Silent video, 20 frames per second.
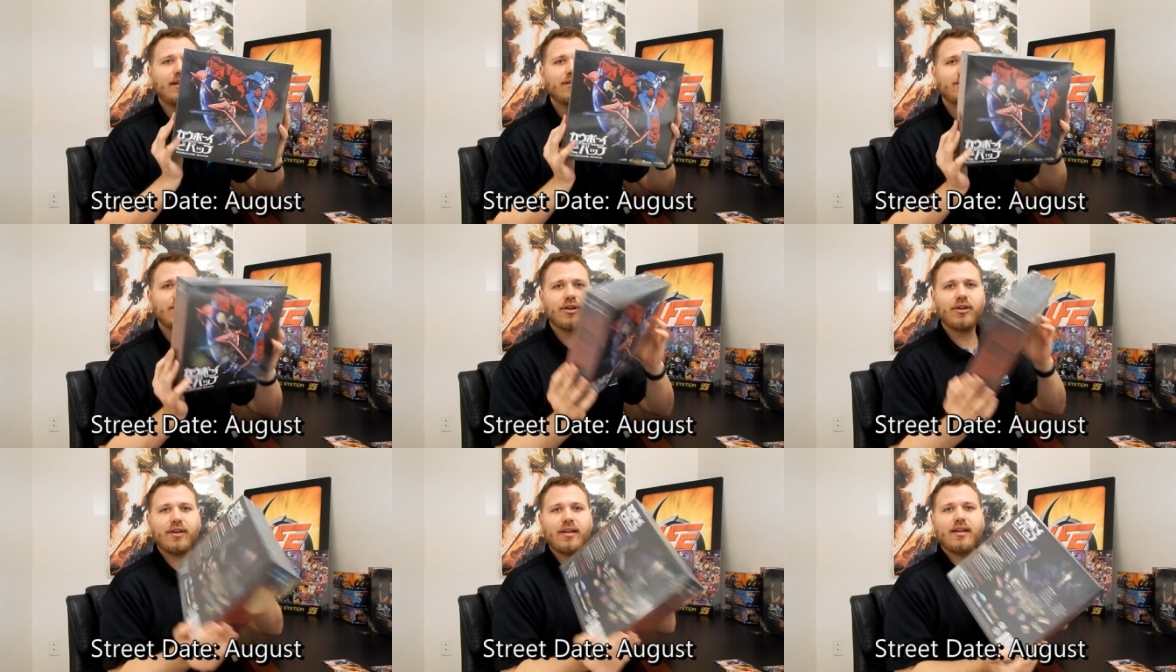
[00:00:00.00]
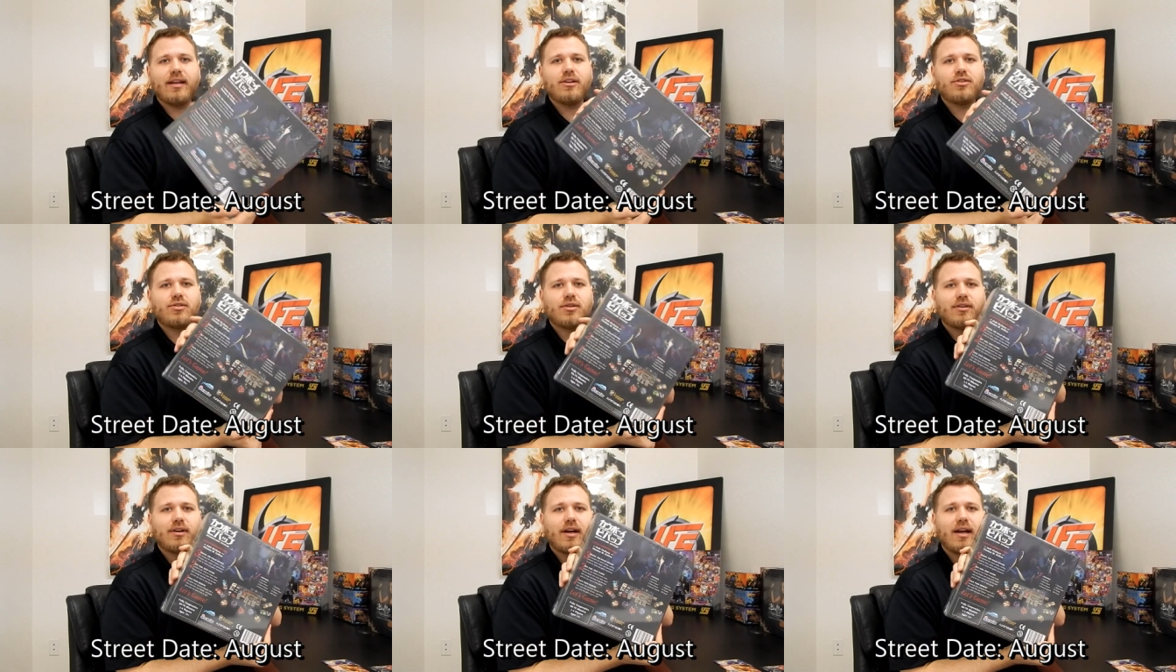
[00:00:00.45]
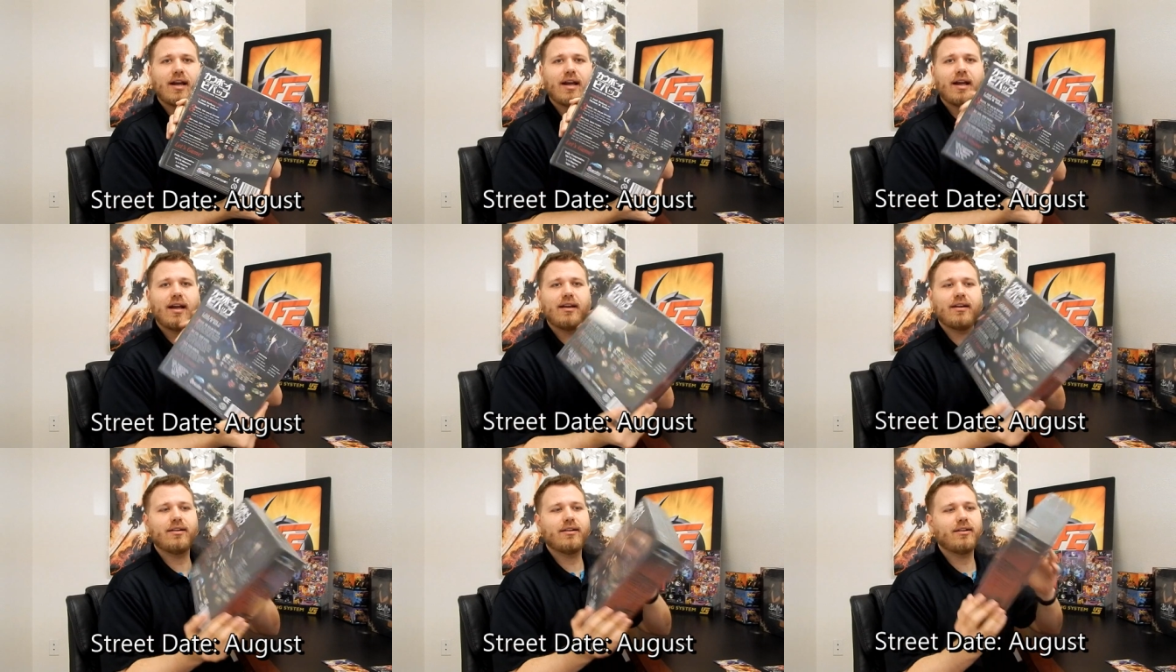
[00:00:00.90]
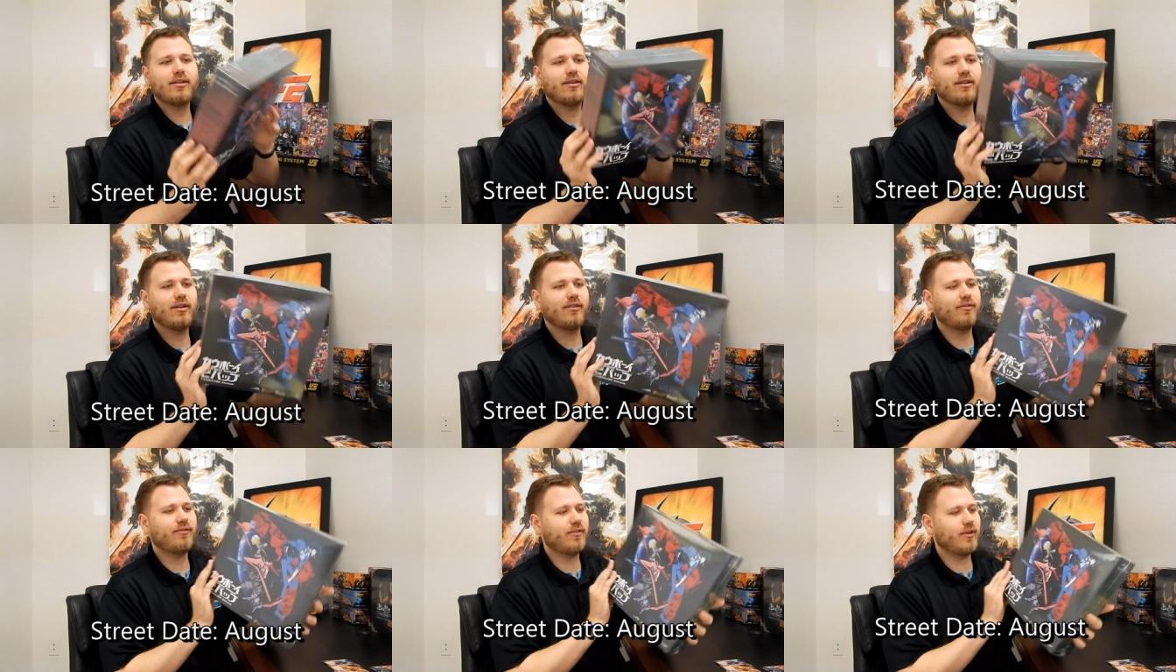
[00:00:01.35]
So you can get your uh,
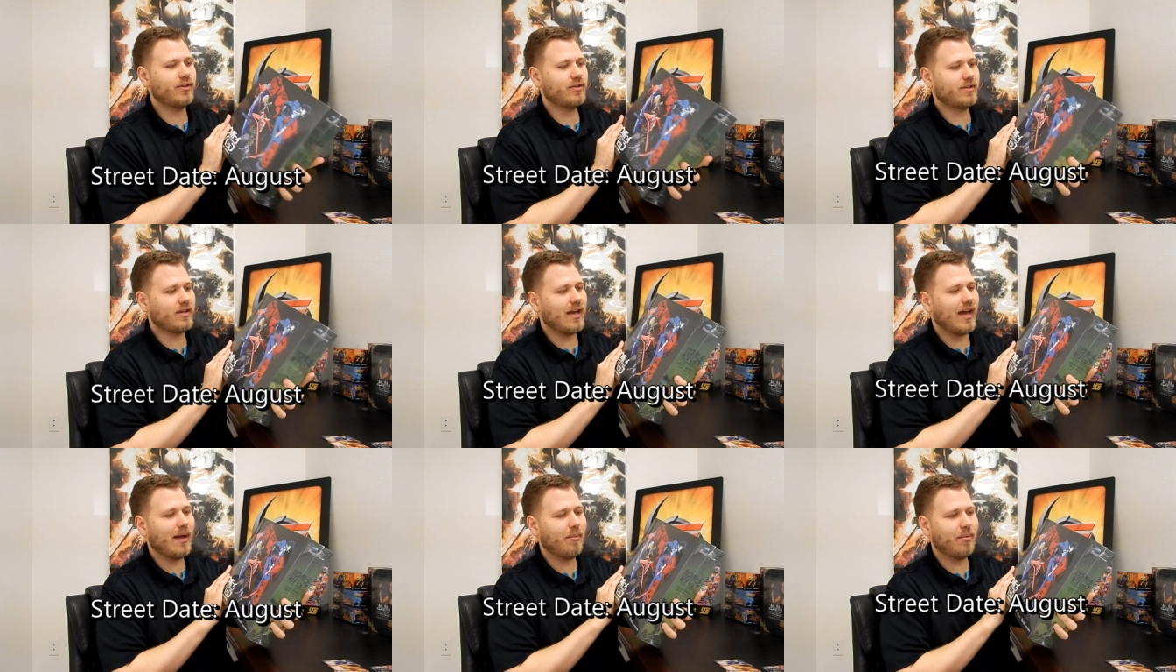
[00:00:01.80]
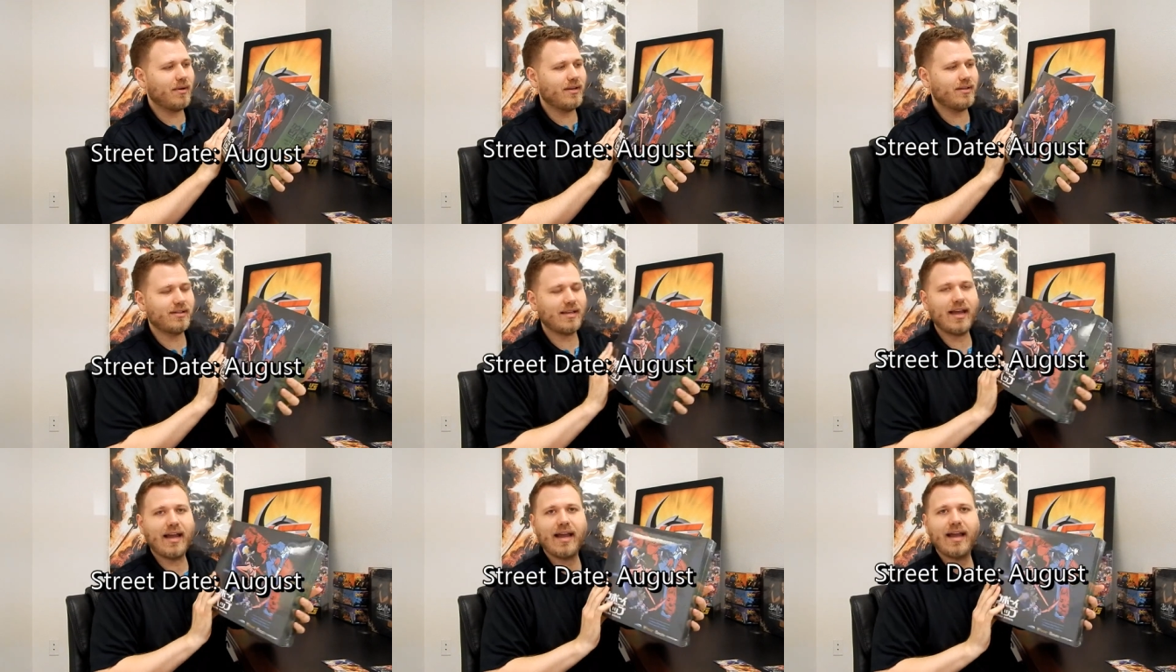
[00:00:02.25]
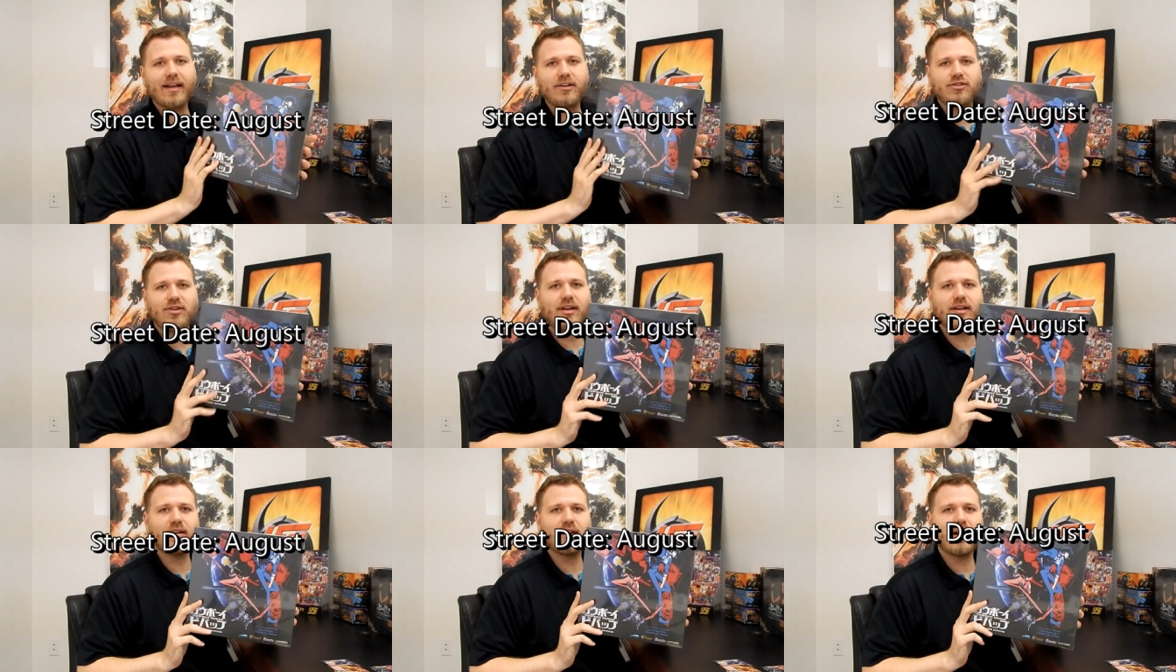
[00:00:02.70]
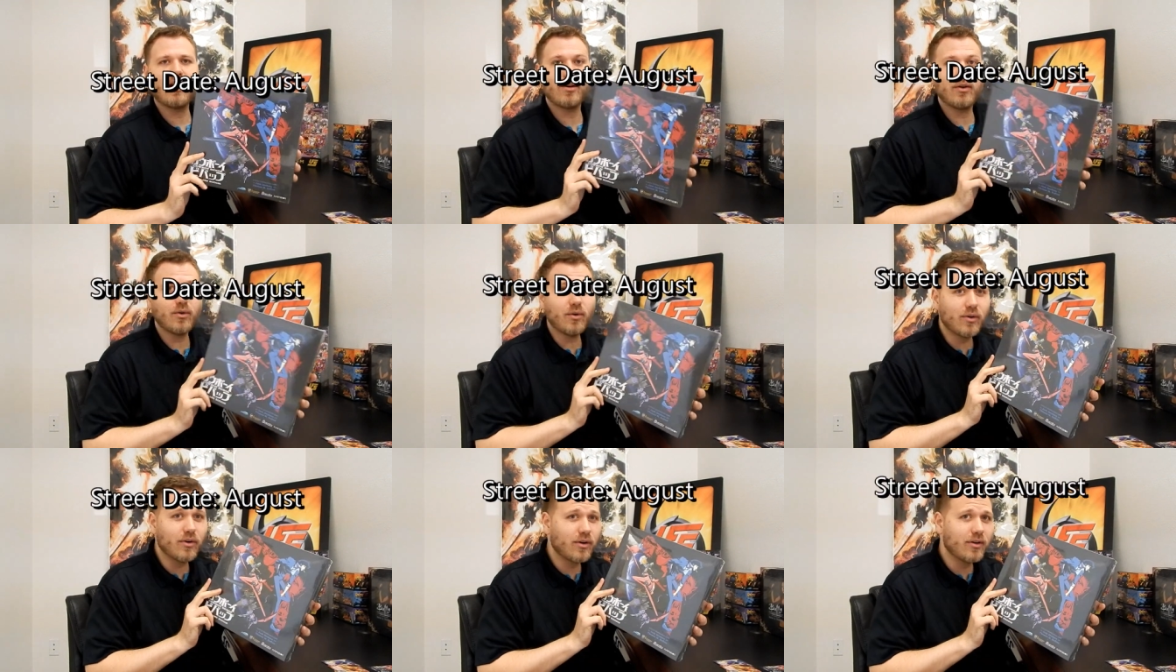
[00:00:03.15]
your first copies at Gen
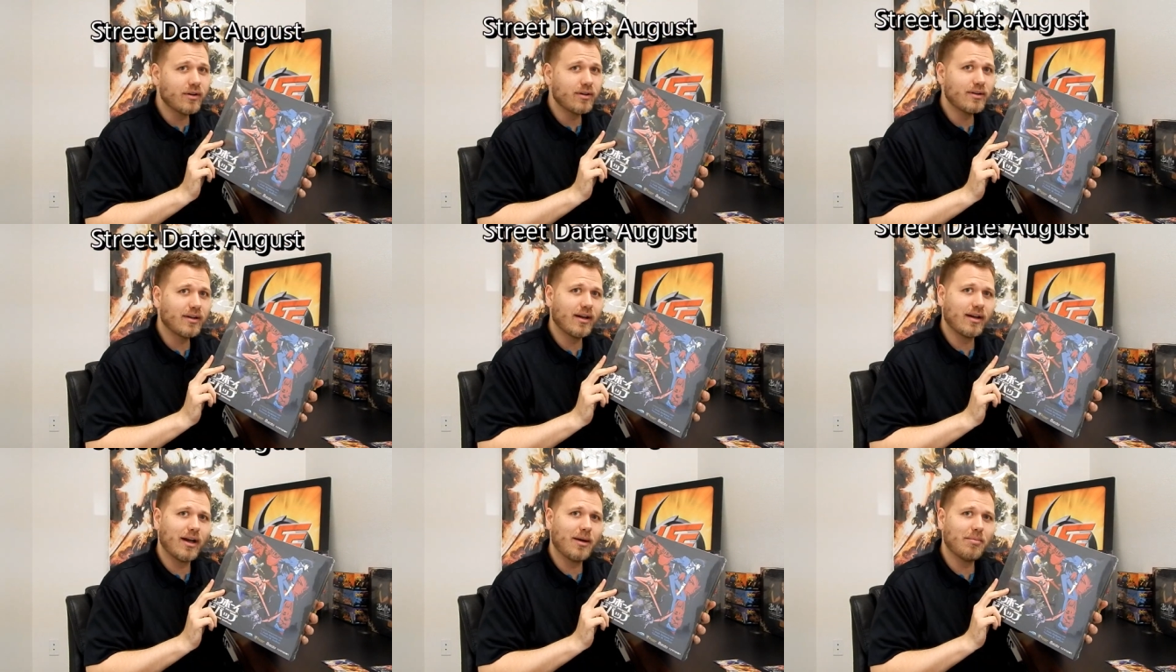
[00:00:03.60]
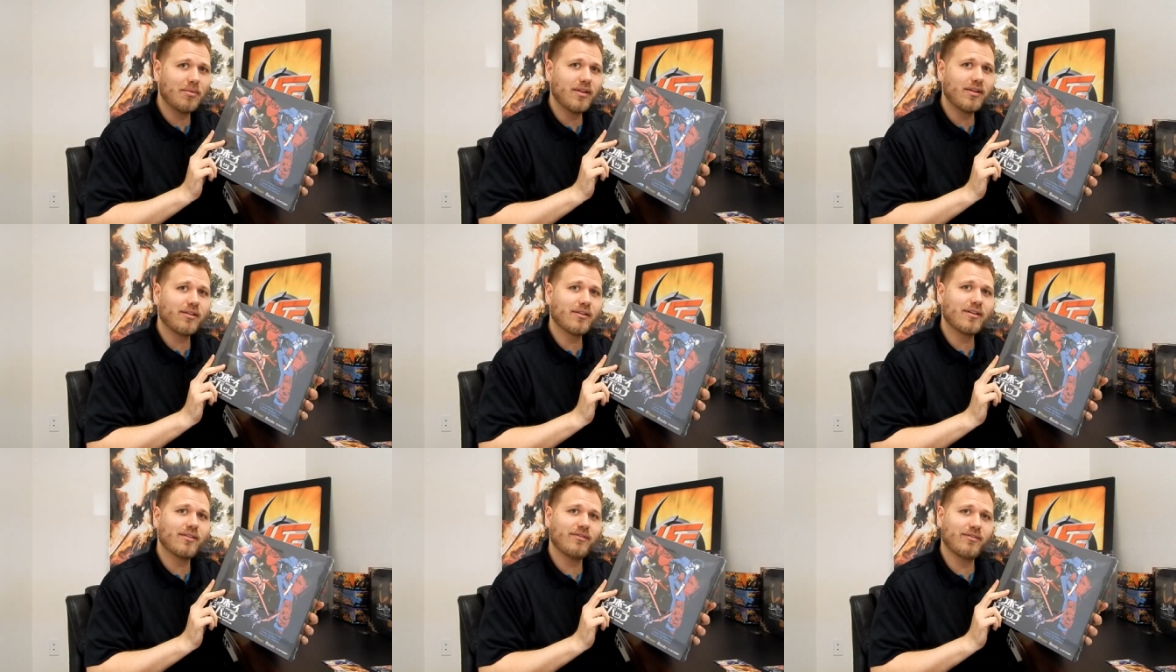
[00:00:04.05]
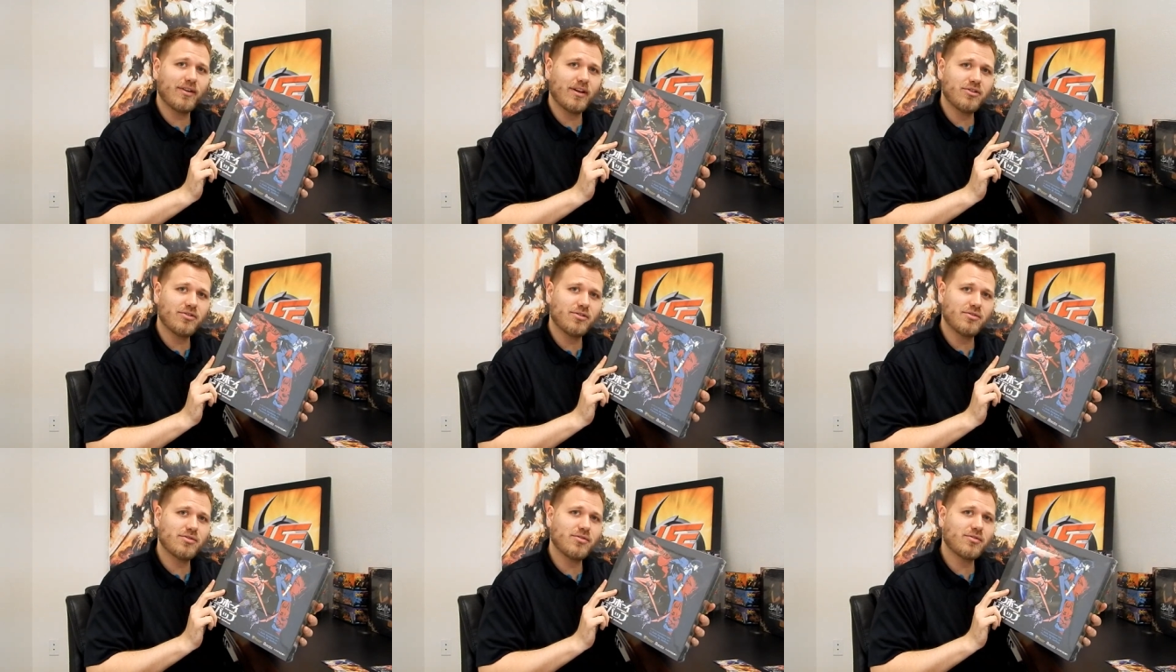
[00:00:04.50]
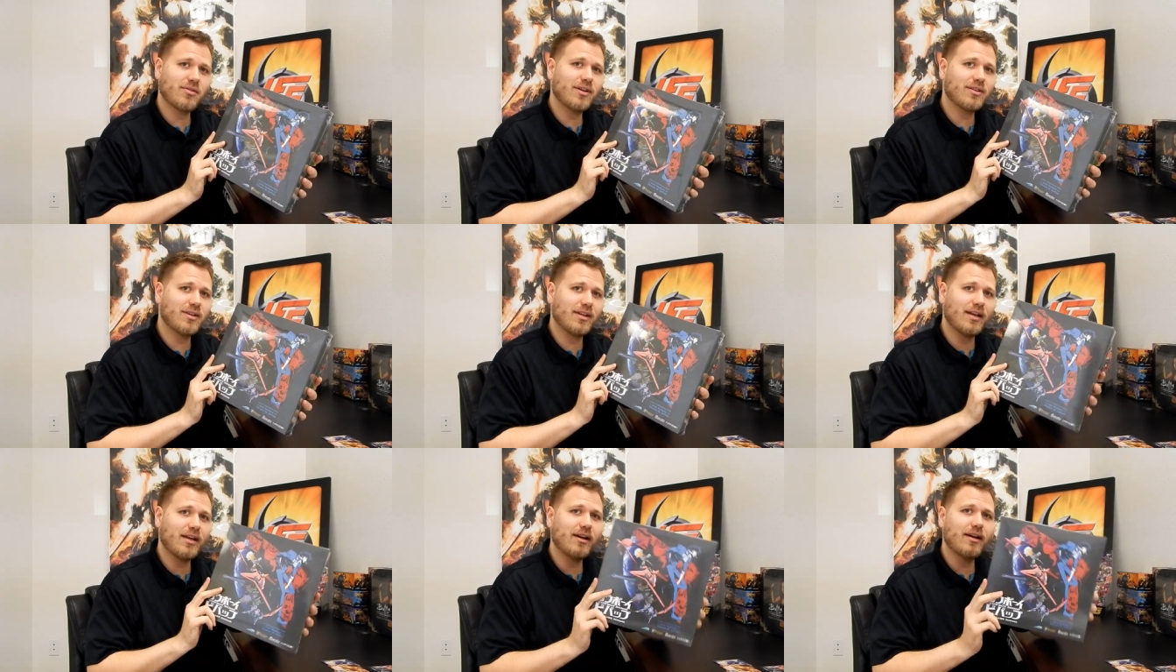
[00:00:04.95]
Con or a couple other conventions
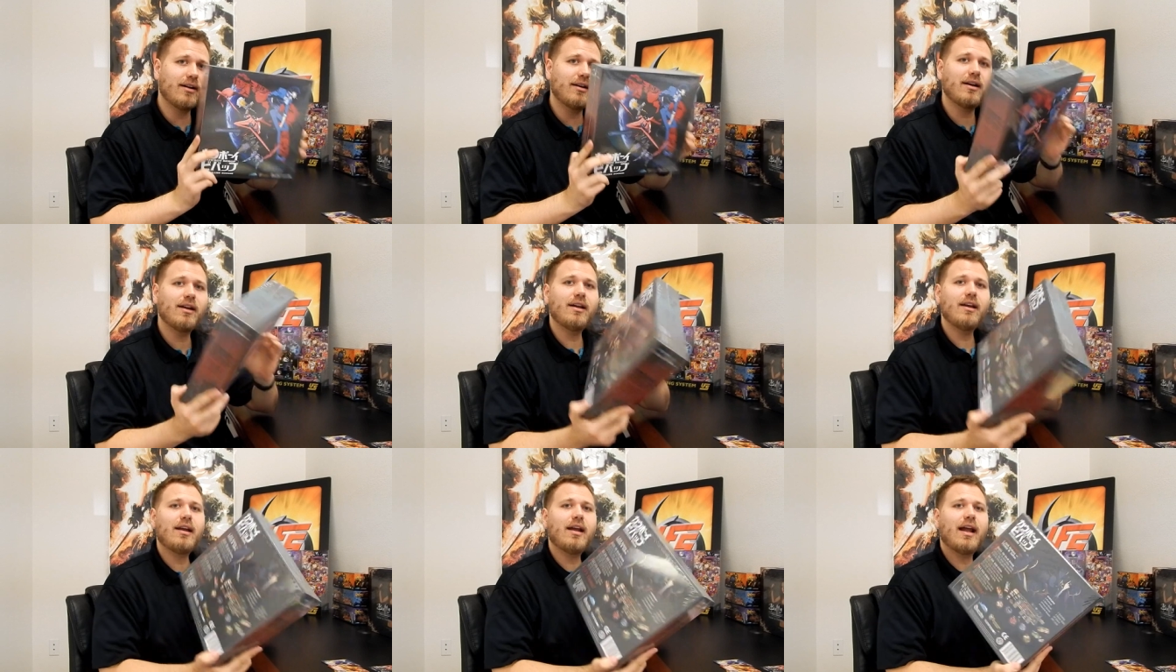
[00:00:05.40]
throughout the year,